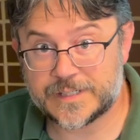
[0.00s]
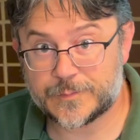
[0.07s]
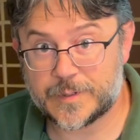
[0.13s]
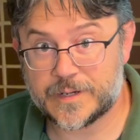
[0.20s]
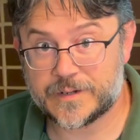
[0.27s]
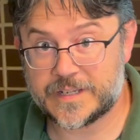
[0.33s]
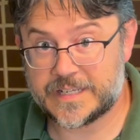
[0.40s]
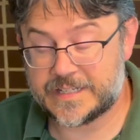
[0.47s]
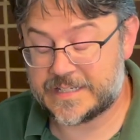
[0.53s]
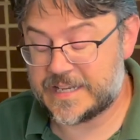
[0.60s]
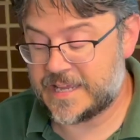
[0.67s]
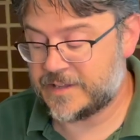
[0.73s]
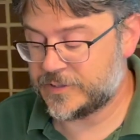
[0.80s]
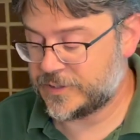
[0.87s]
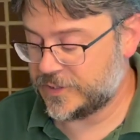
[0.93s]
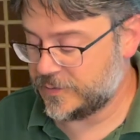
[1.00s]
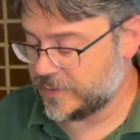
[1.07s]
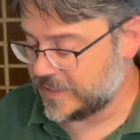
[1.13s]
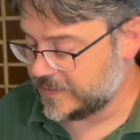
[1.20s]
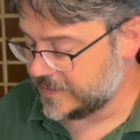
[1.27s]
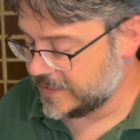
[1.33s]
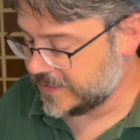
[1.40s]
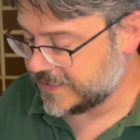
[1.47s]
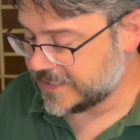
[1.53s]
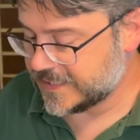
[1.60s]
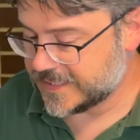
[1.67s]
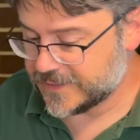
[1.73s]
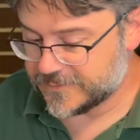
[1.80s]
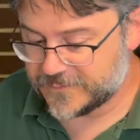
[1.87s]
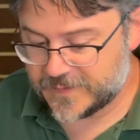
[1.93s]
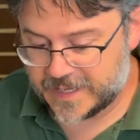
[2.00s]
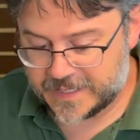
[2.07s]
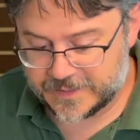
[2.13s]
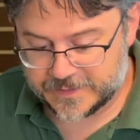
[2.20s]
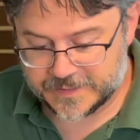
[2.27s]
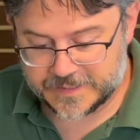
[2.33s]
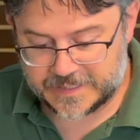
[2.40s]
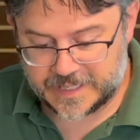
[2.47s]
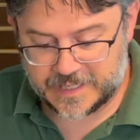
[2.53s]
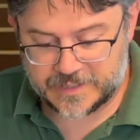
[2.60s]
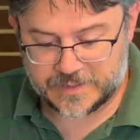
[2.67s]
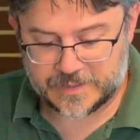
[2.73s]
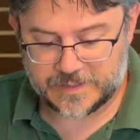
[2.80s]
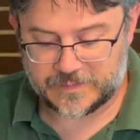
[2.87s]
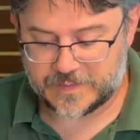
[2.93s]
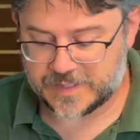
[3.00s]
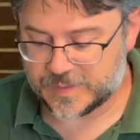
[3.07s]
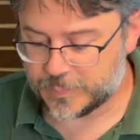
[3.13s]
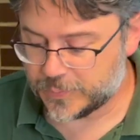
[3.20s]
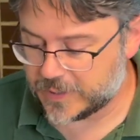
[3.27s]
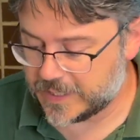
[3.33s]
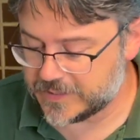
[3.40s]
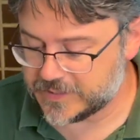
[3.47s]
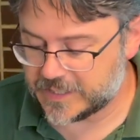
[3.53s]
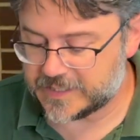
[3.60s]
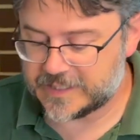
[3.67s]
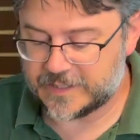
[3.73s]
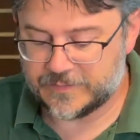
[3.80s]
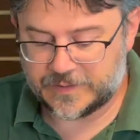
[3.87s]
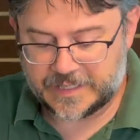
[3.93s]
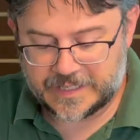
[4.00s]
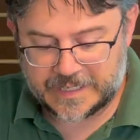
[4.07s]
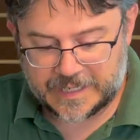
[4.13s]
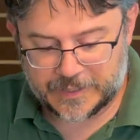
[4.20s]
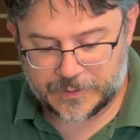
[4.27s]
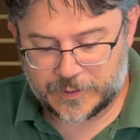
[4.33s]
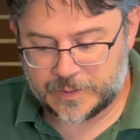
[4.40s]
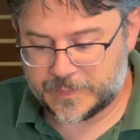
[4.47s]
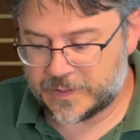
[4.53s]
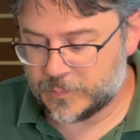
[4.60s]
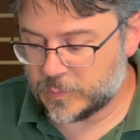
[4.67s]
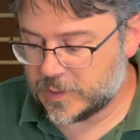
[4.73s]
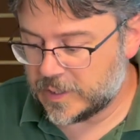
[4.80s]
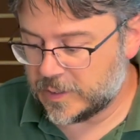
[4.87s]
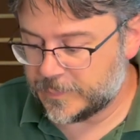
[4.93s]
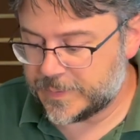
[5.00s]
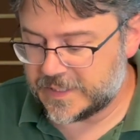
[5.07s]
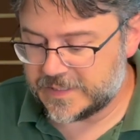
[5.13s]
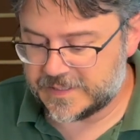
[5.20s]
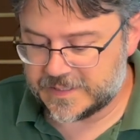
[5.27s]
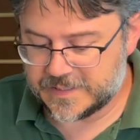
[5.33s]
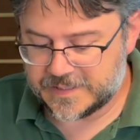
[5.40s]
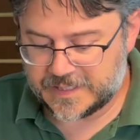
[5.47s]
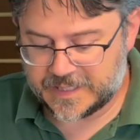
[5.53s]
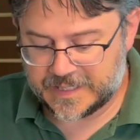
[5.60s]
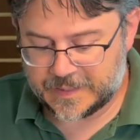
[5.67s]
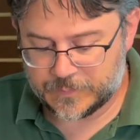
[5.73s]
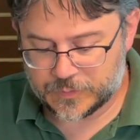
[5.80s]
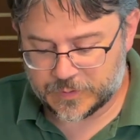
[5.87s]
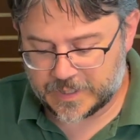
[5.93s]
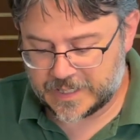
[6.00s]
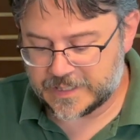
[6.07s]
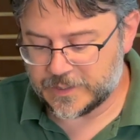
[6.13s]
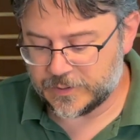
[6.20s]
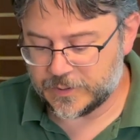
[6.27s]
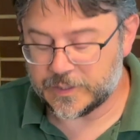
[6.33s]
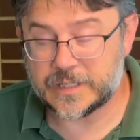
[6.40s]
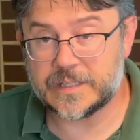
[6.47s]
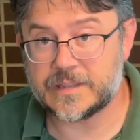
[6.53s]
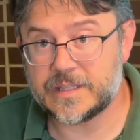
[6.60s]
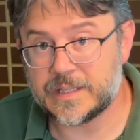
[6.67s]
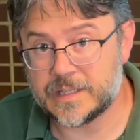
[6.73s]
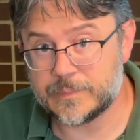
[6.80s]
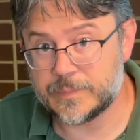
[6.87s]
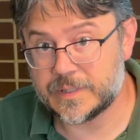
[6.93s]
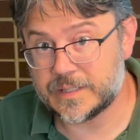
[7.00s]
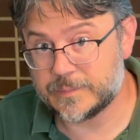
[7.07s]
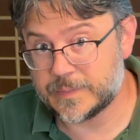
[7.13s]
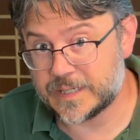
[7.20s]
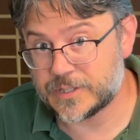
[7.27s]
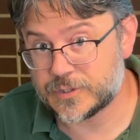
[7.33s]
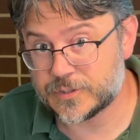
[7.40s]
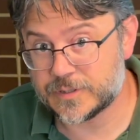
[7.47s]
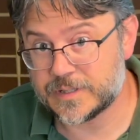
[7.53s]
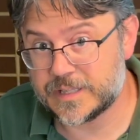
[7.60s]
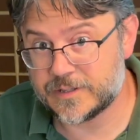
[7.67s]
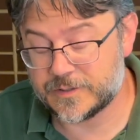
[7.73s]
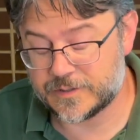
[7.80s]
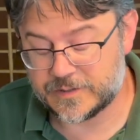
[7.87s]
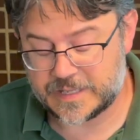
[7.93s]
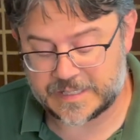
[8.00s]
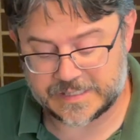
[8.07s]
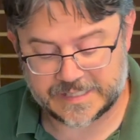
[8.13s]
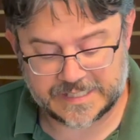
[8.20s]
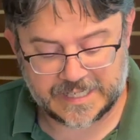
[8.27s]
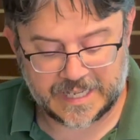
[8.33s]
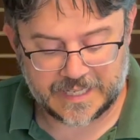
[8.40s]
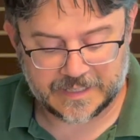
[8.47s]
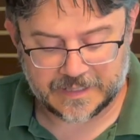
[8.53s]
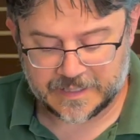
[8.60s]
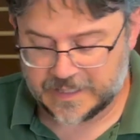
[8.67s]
we are getting down to it. This is the final stages of this project. I've laid out all my wall pieces and I'm trying to look at them and make sure they look like a set.